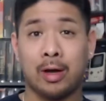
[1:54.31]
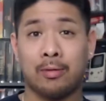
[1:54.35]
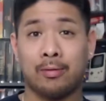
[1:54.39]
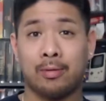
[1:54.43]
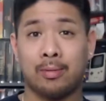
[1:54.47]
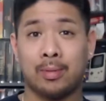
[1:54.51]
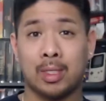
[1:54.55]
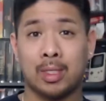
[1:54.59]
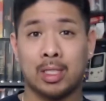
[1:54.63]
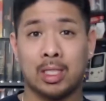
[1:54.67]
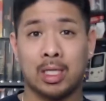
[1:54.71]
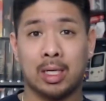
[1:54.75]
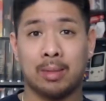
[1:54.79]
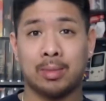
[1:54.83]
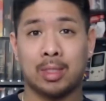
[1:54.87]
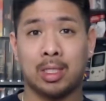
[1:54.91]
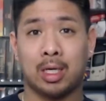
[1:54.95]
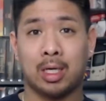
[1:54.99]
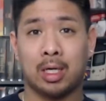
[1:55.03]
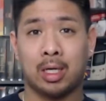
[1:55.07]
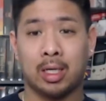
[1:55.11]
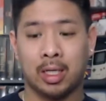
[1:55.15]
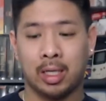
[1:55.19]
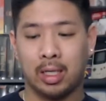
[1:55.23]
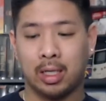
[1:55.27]
from the same
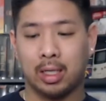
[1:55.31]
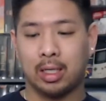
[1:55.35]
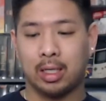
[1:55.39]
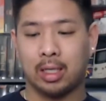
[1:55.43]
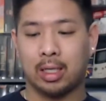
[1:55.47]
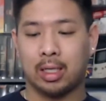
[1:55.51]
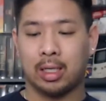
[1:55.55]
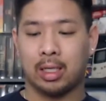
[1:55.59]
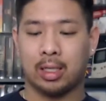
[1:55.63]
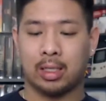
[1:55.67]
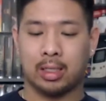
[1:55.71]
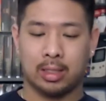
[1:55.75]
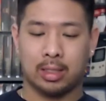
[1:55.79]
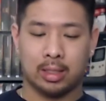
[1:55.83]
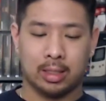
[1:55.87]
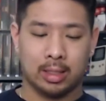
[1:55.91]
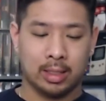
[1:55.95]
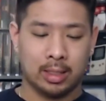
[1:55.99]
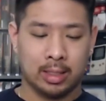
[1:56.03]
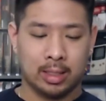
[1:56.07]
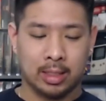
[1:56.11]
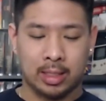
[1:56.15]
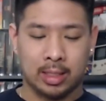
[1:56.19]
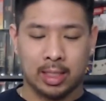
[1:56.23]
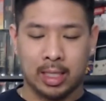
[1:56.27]
Target.
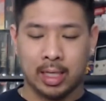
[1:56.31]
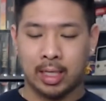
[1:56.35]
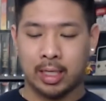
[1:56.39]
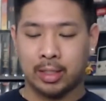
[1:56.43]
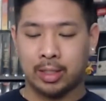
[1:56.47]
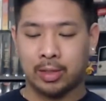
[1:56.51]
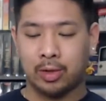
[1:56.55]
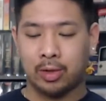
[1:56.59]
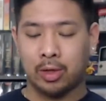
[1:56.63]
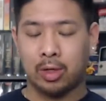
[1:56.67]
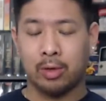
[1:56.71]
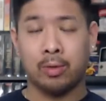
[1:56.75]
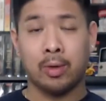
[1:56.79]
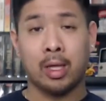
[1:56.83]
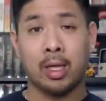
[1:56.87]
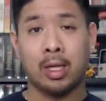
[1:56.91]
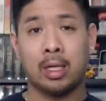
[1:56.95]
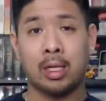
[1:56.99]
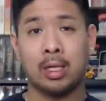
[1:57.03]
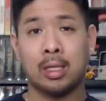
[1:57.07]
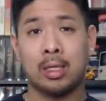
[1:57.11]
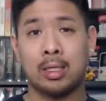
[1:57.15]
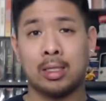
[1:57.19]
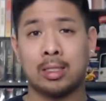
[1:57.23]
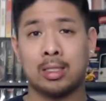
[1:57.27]
This is kind of toy
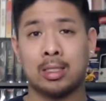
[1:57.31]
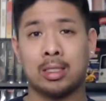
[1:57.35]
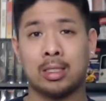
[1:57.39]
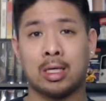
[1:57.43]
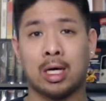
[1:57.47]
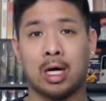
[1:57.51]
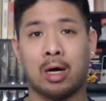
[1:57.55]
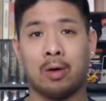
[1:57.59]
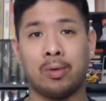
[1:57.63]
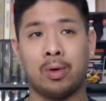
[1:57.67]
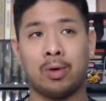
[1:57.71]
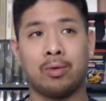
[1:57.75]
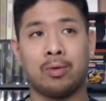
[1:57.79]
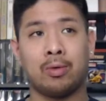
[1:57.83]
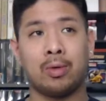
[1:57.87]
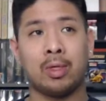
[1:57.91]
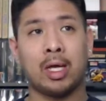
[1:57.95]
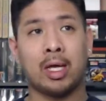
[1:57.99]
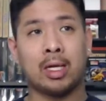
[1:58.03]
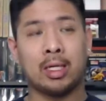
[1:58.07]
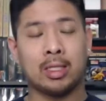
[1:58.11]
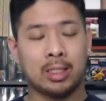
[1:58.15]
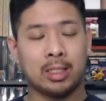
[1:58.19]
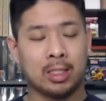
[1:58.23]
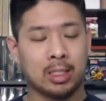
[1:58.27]
related. This is Hot Wheel
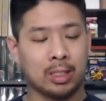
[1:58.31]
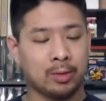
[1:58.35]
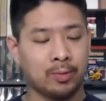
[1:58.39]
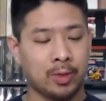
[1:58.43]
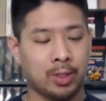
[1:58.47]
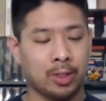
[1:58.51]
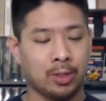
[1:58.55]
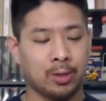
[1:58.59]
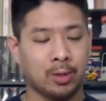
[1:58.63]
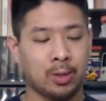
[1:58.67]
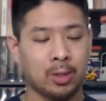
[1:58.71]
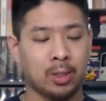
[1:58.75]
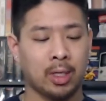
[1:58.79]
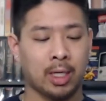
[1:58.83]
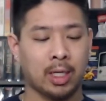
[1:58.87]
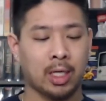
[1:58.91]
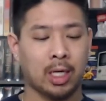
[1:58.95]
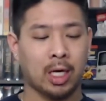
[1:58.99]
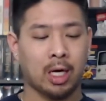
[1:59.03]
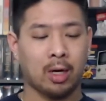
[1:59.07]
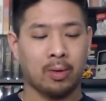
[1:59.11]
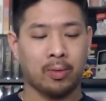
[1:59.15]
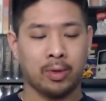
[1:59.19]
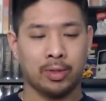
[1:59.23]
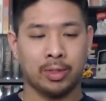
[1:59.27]
related, since we do collect
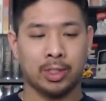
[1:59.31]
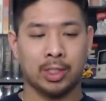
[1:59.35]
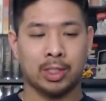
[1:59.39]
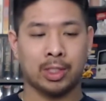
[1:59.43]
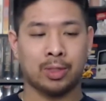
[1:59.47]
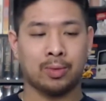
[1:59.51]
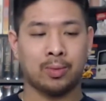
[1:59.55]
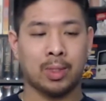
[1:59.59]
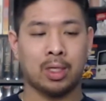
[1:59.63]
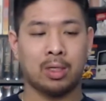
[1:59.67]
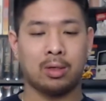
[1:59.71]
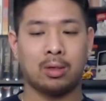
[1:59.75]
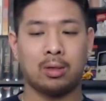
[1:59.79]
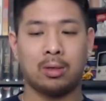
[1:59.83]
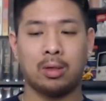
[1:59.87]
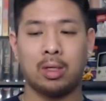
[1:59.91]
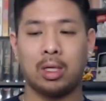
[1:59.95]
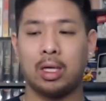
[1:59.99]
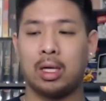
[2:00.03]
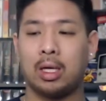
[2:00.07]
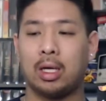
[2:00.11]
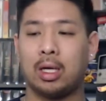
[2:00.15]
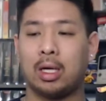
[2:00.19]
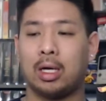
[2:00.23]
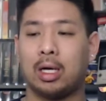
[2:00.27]
Hot Wheels as well.
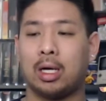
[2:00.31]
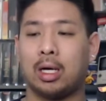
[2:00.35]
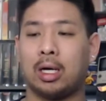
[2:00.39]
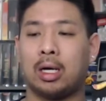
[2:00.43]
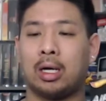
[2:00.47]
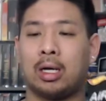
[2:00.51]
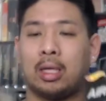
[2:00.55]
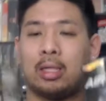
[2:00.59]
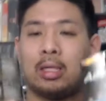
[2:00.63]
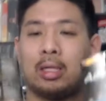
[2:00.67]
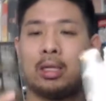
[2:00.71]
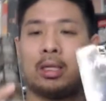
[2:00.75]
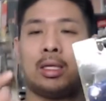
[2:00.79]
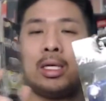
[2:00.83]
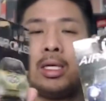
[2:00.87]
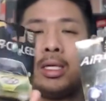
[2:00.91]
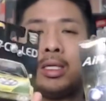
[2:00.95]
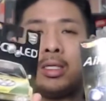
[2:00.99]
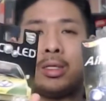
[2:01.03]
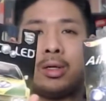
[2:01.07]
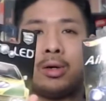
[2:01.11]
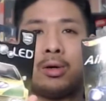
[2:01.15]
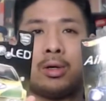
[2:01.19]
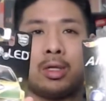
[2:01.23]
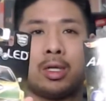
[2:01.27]
These
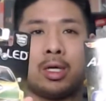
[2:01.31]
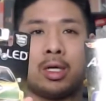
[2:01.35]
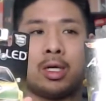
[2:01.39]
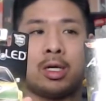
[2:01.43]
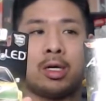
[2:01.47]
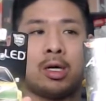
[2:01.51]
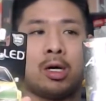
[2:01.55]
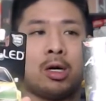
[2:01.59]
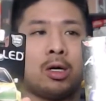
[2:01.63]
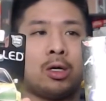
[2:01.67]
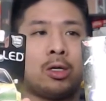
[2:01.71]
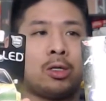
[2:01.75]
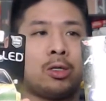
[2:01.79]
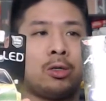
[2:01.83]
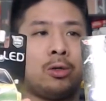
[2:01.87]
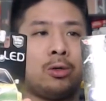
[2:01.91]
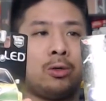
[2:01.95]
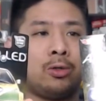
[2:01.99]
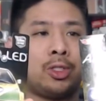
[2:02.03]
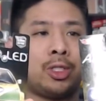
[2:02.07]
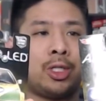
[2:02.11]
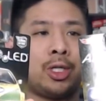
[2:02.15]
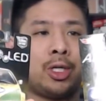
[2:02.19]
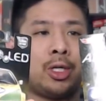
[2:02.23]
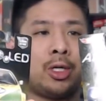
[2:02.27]
are the Car
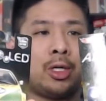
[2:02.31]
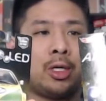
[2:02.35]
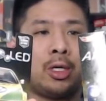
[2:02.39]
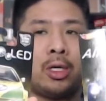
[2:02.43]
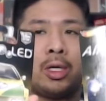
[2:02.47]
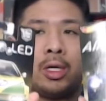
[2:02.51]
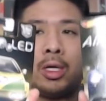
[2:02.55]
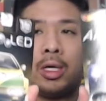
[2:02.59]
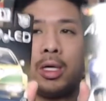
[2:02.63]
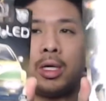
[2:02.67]
Culture